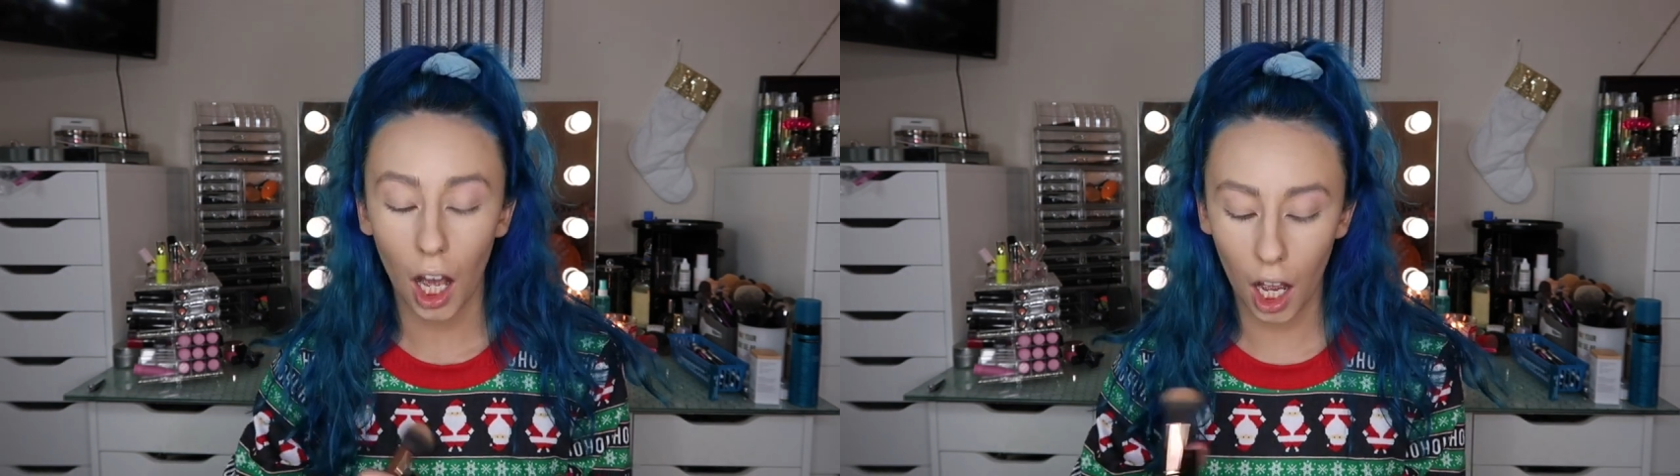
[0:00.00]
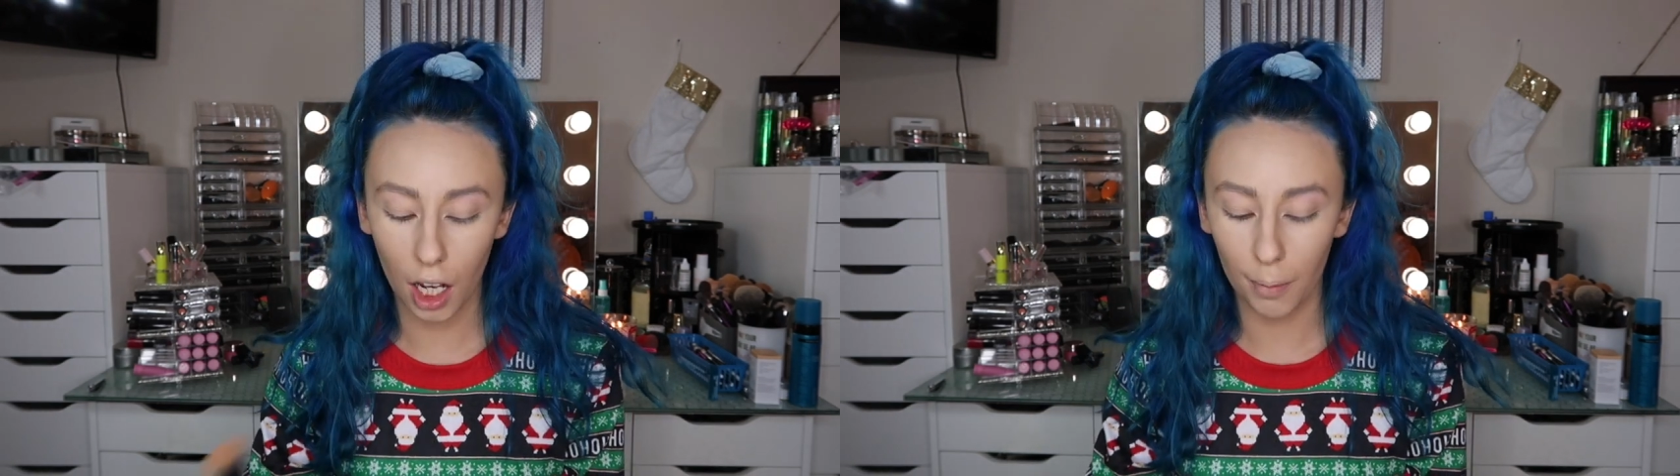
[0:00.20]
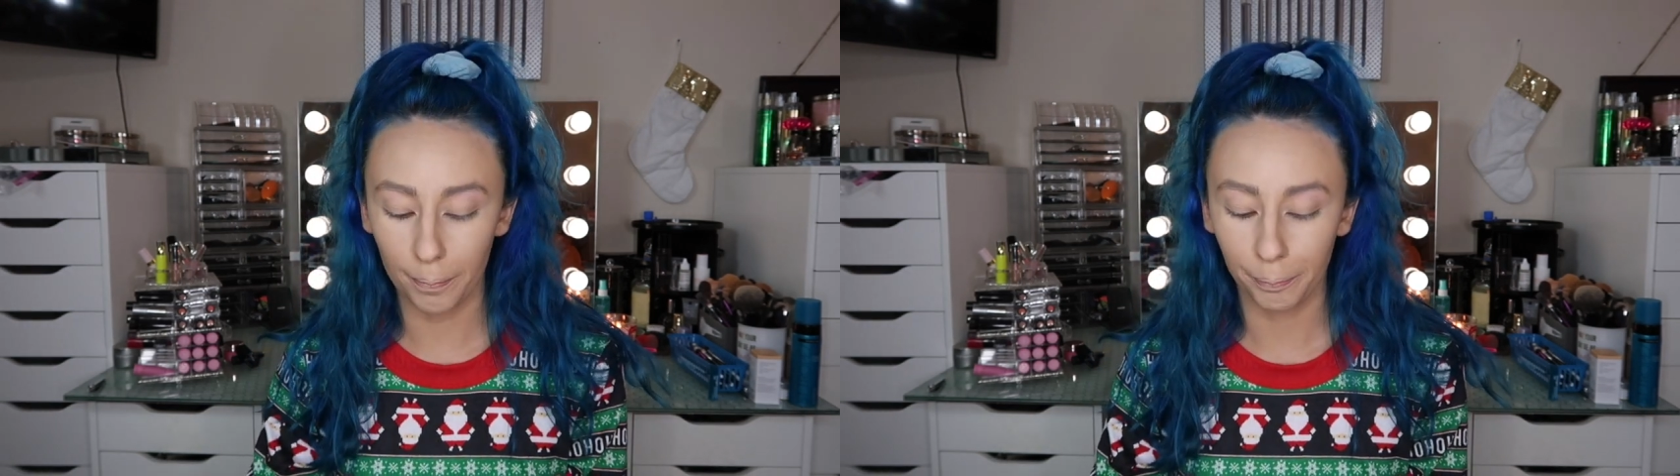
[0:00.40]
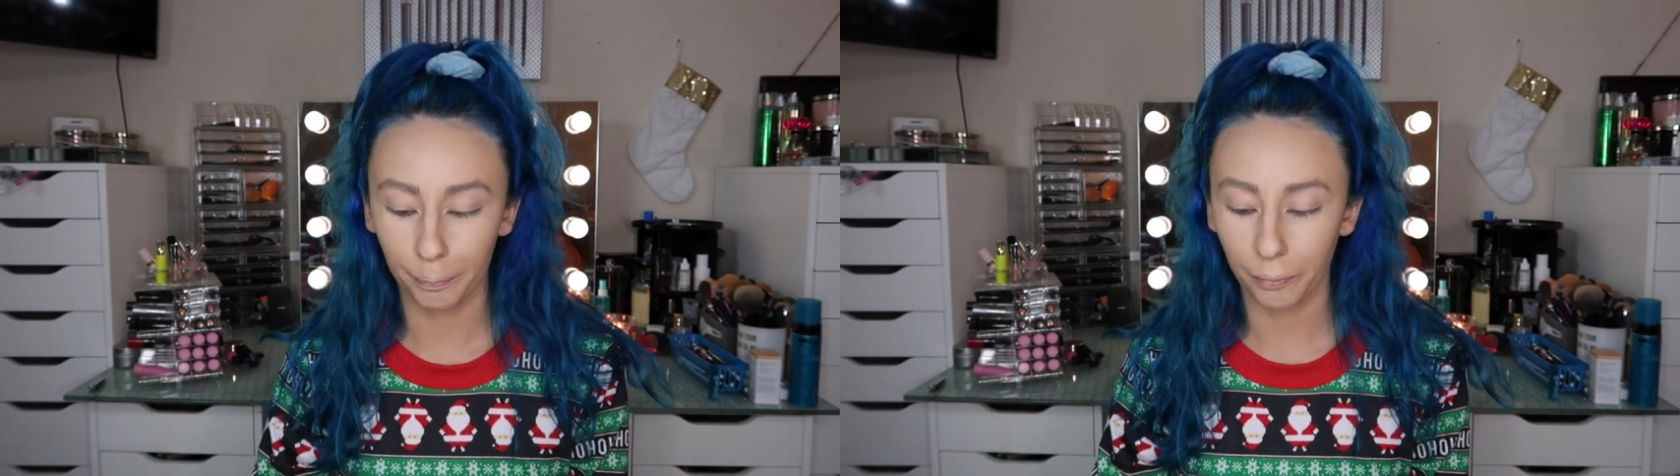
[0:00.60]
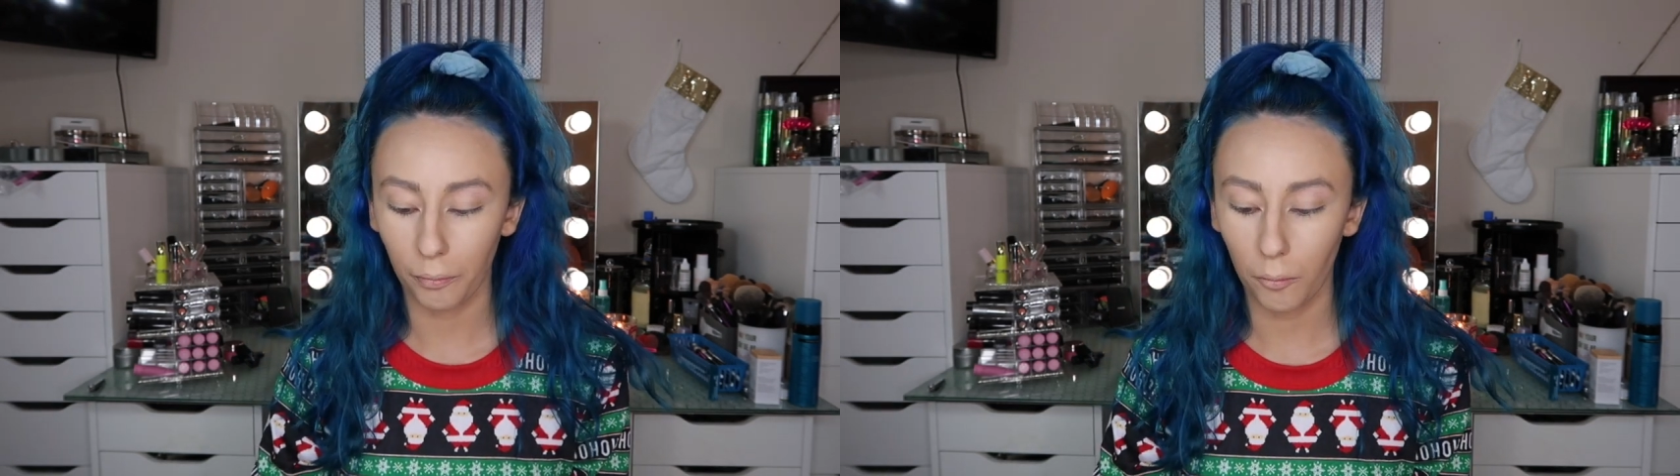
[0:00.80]

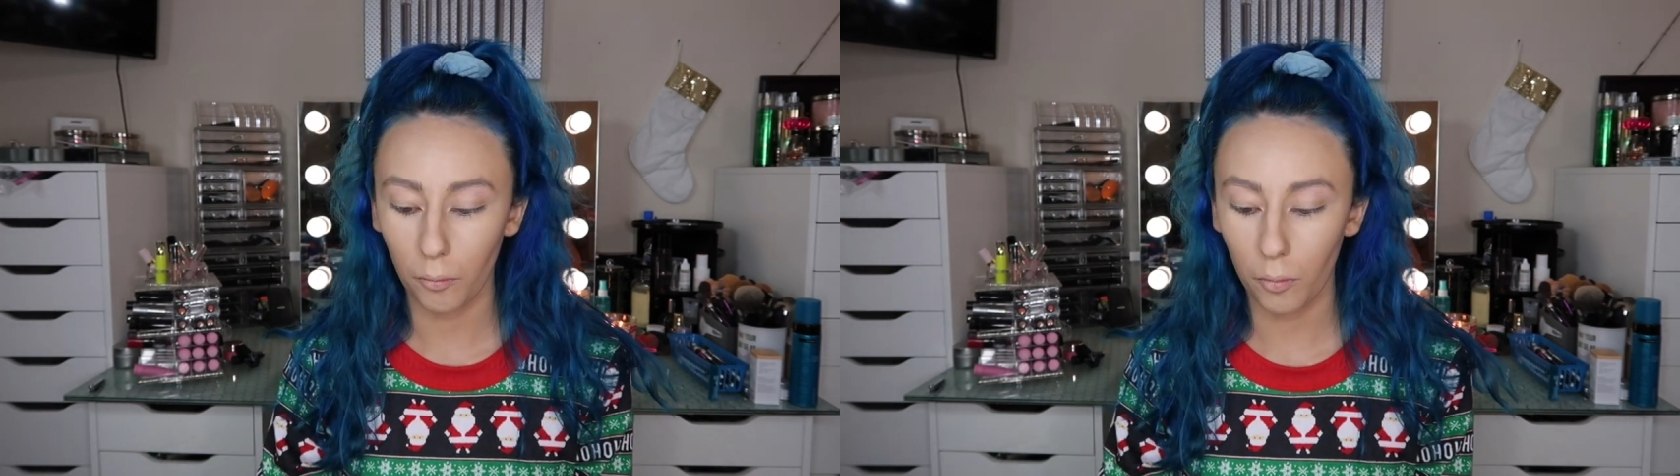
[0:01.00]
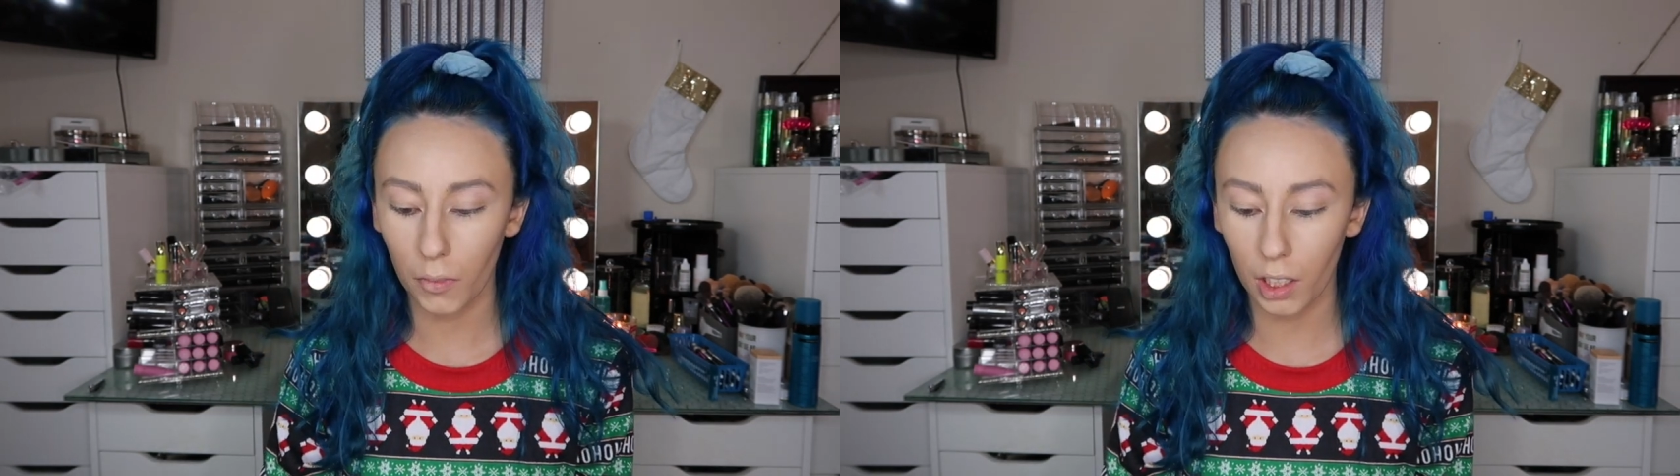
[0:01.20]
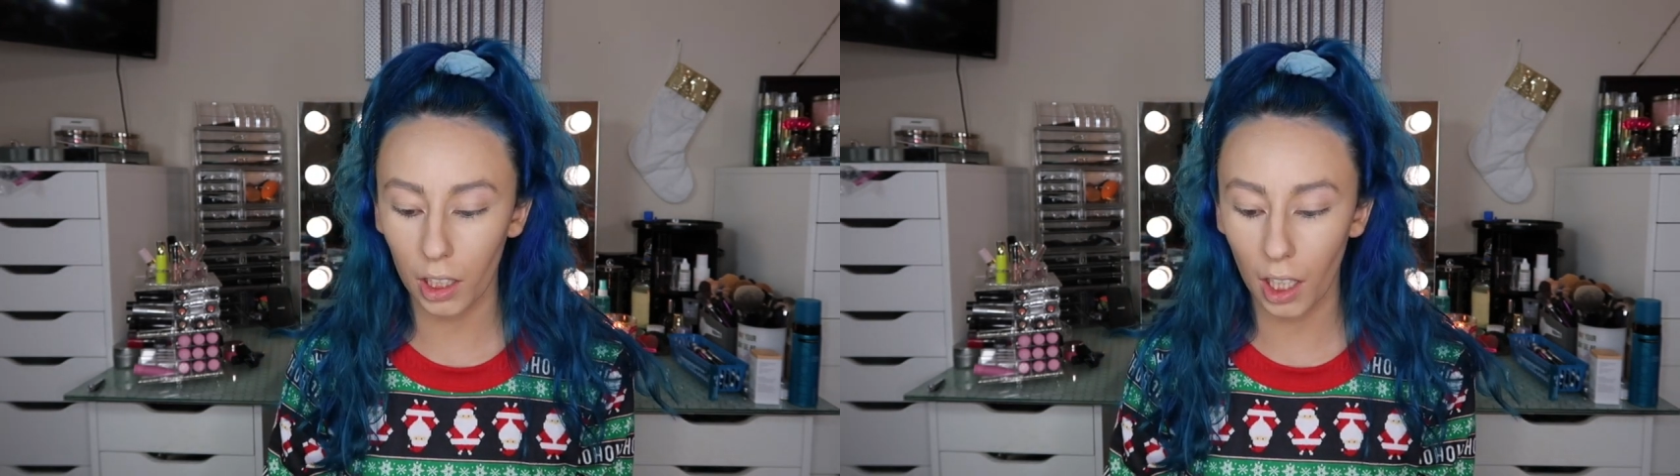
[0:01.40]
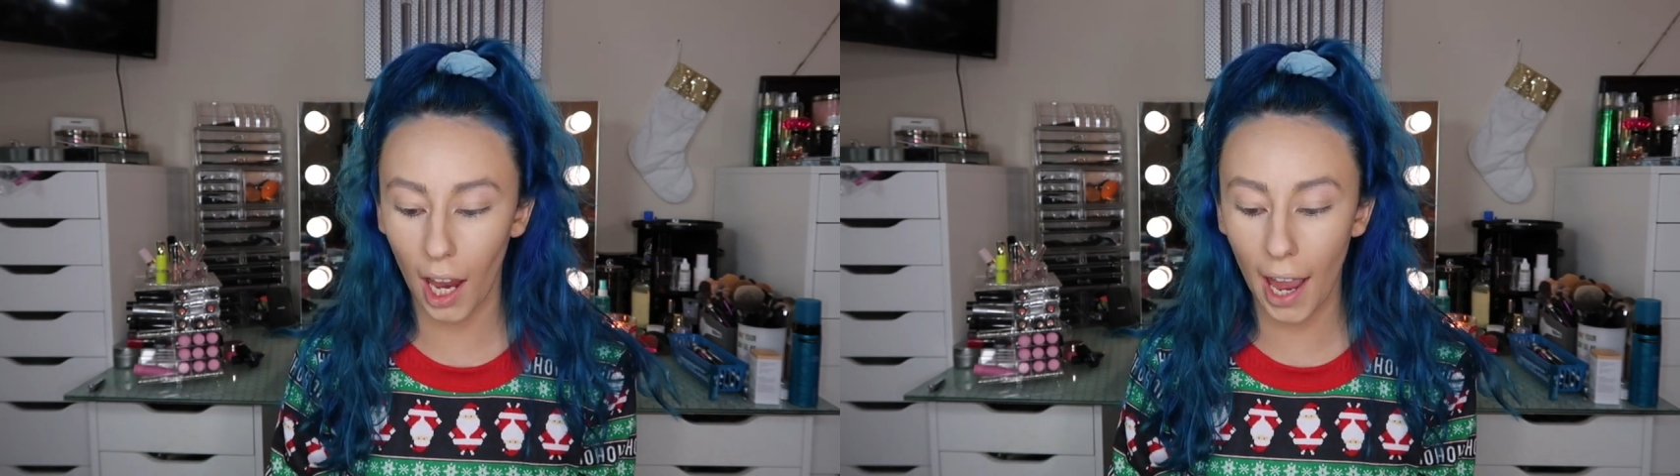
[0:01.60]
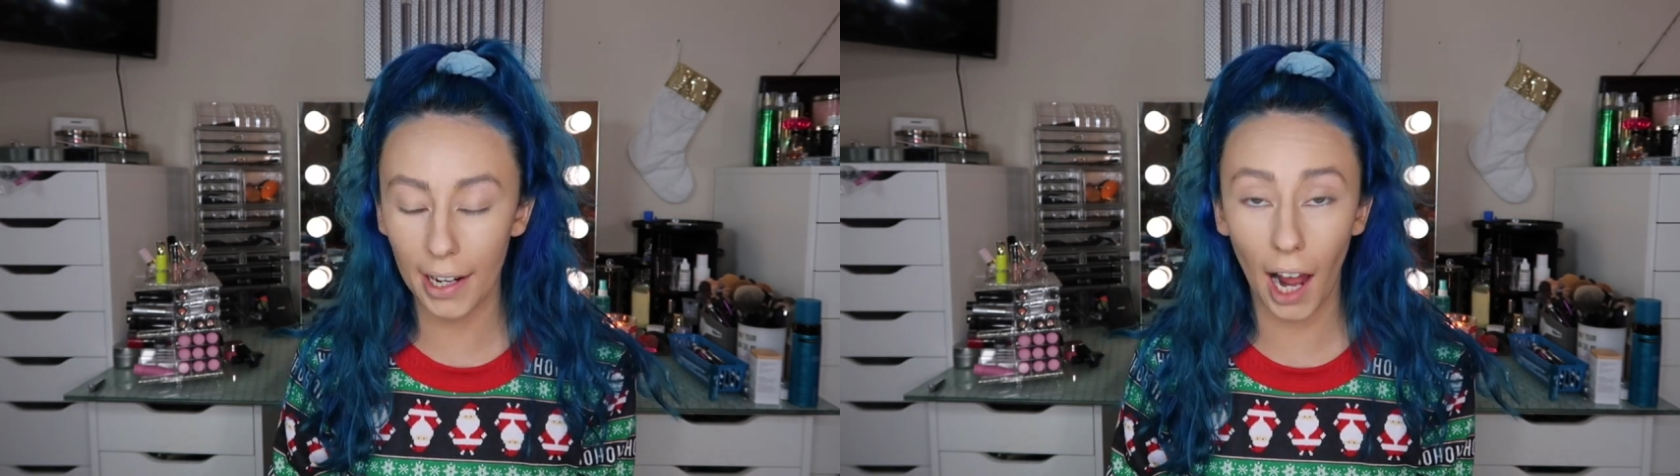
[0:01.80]

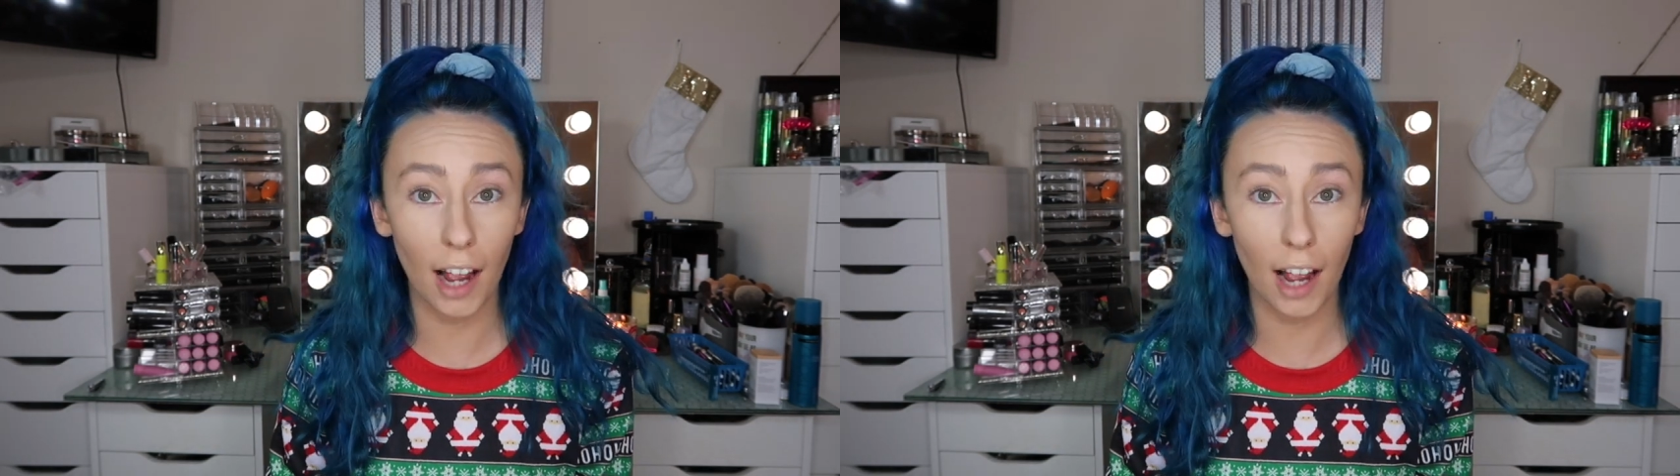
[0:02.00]
And